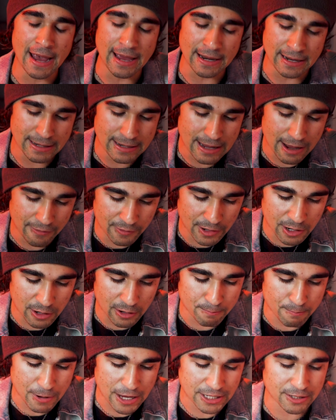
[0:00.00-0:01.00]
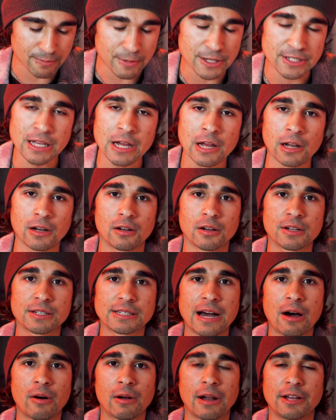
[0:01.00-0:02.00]
An indefinite pessimist
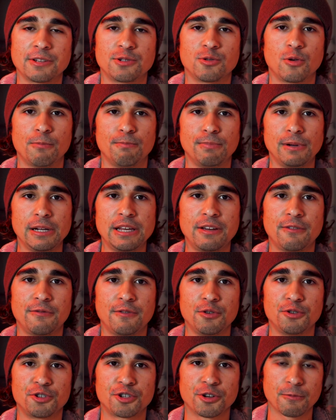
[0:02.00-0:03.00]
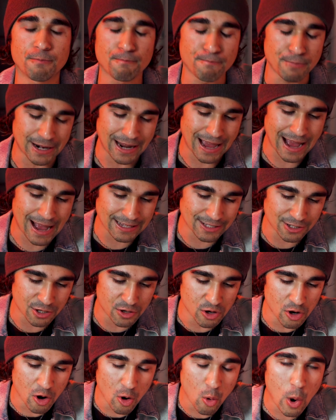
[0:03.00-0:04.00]
looks out onto a bleak future but has
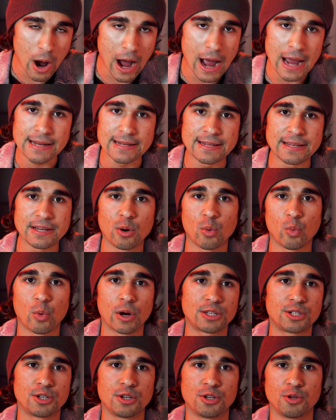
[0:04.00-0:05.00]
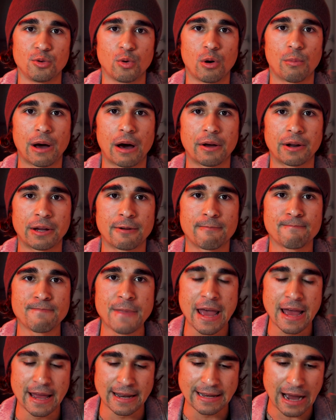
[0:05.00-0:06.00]
no idea what to do about
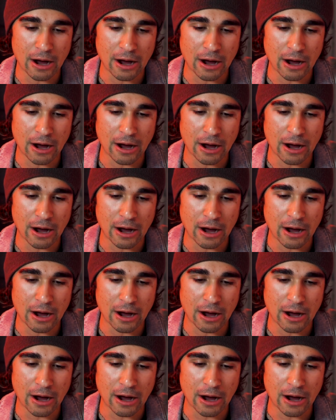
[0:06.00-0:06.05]
it.